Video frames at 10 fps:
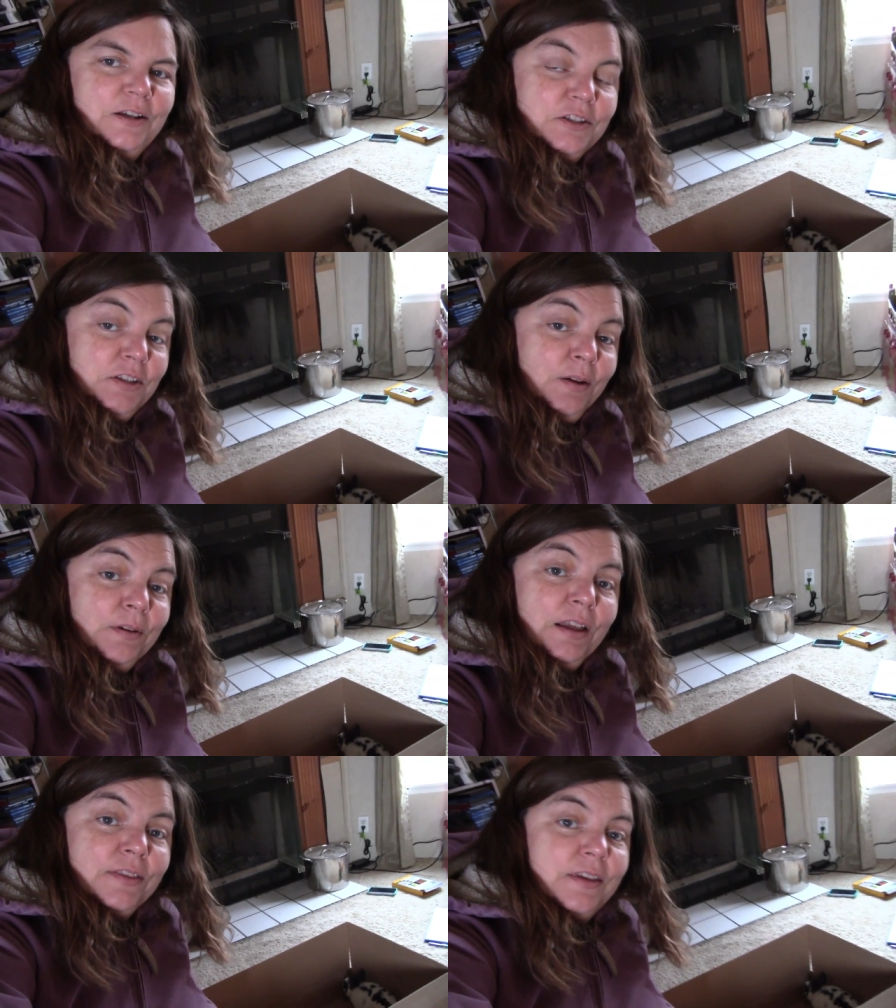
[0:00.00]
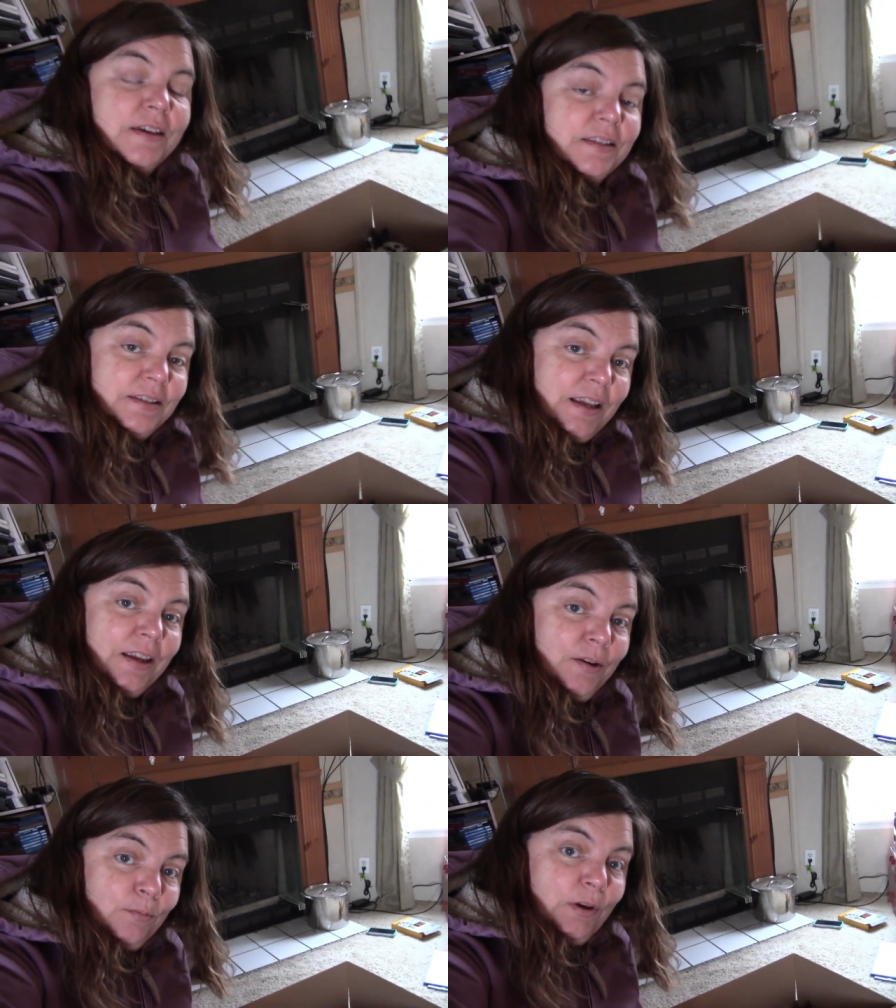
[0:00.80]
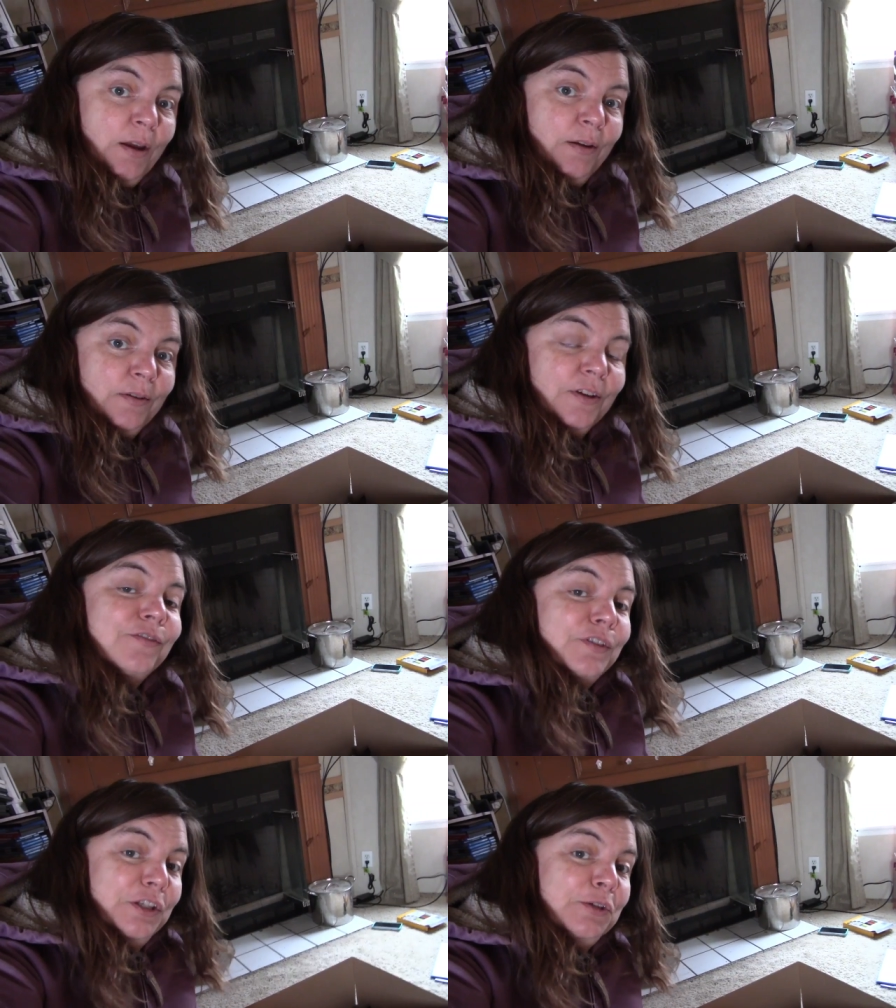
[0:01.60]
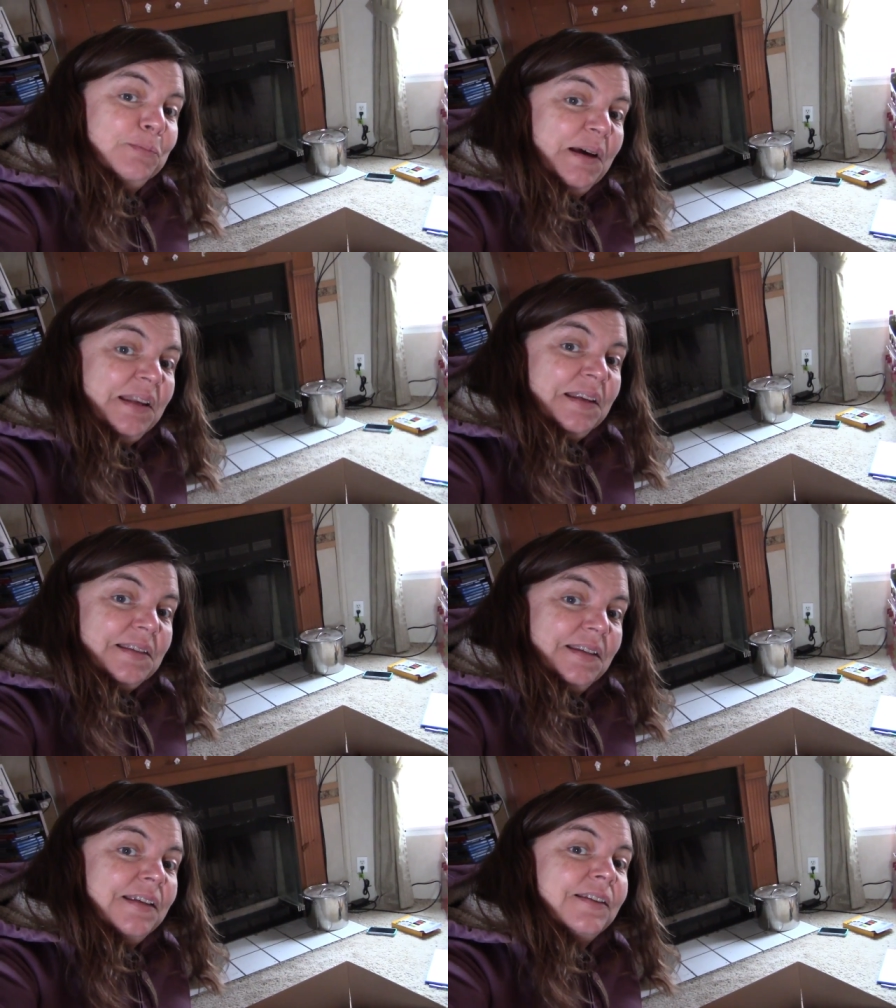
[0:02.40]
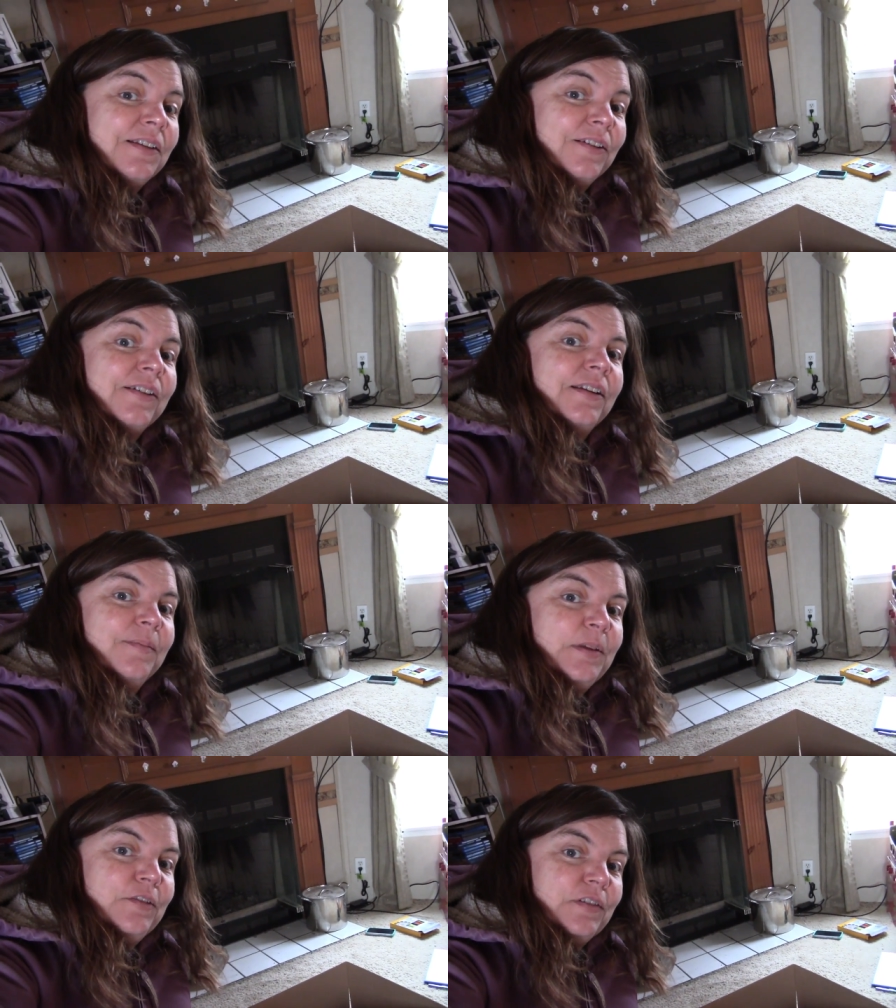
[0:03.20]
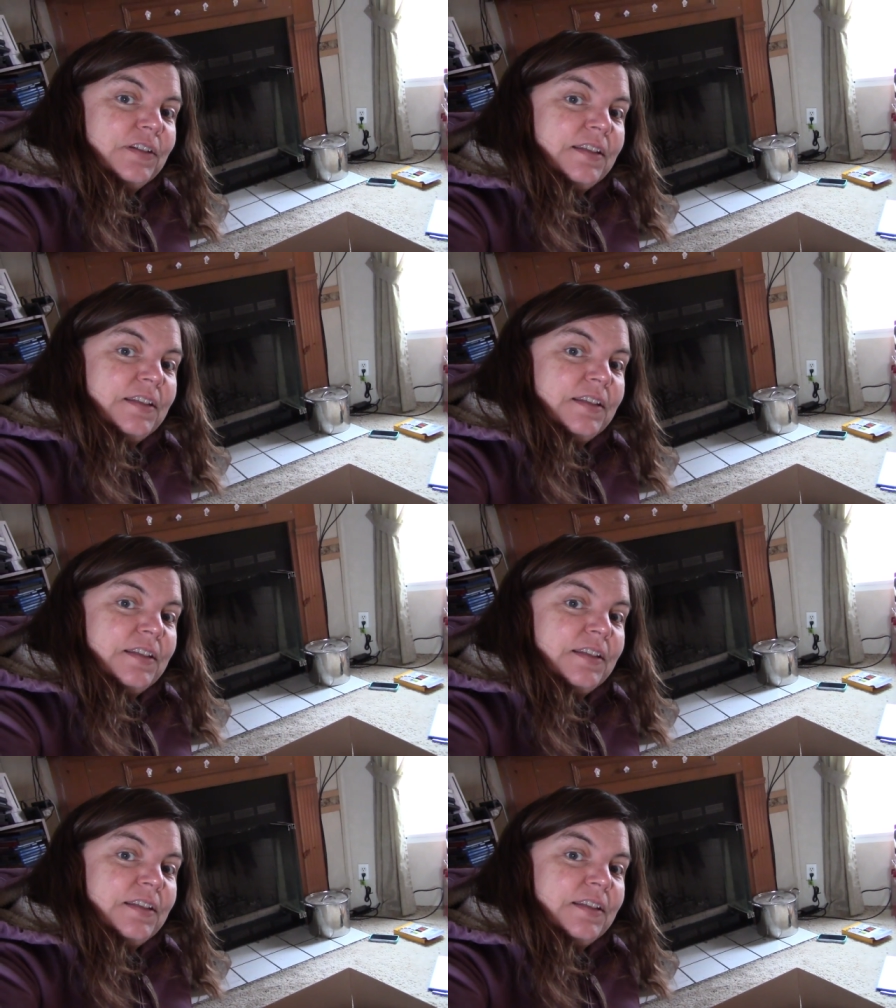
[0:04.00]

So now we got the second round of cute bunnies in that are going to be for